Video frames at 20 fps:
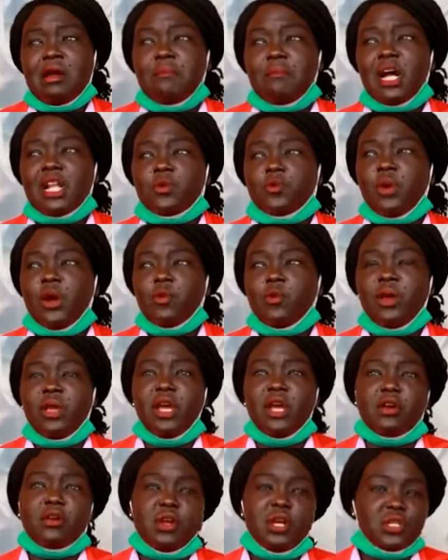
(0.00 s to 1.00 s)
But when we
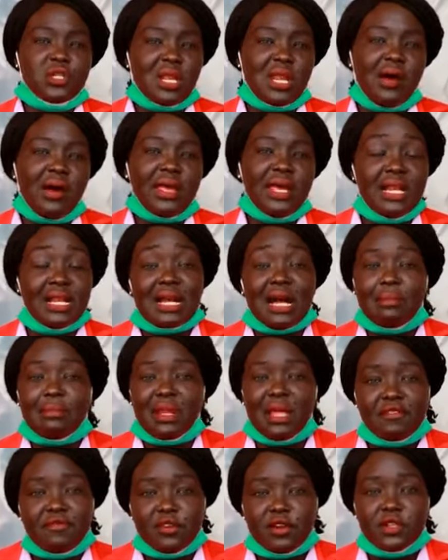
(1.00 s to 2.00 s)
increase on our income
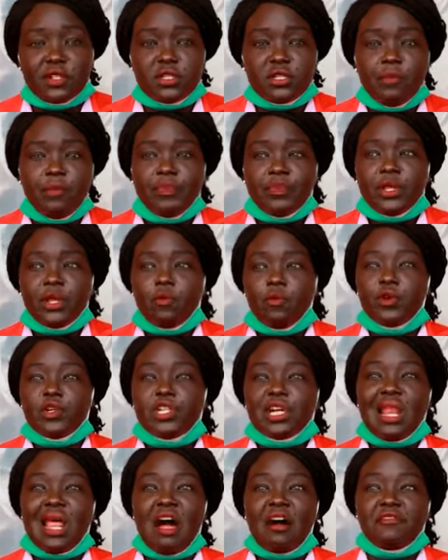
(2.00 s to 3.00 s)
levels, we
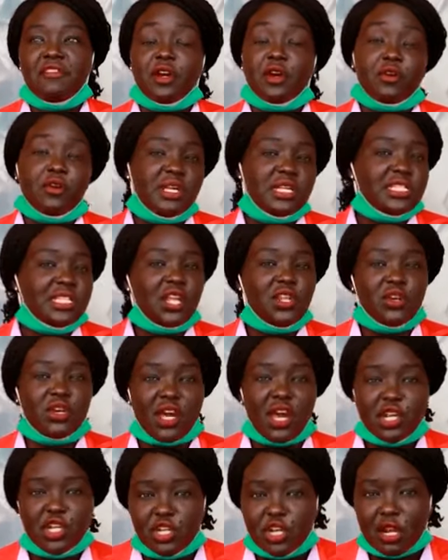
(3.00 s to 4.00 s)
shall have increased
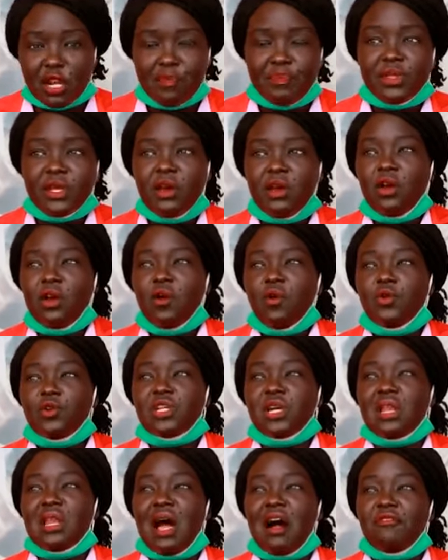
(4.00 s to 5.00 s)
education, we
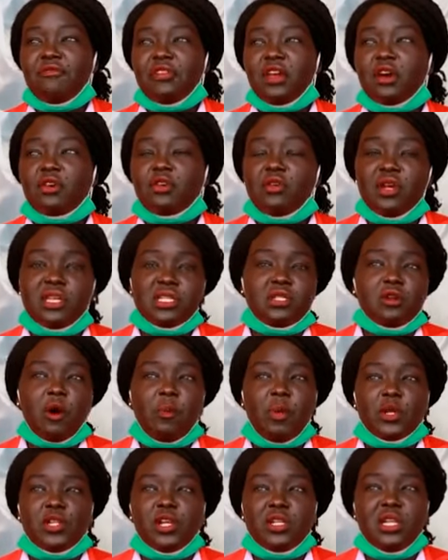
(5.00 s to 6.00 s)
shall have increased
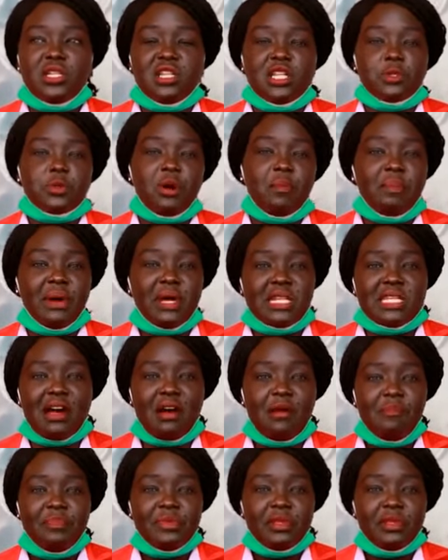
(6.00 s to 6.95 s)
opportunities for better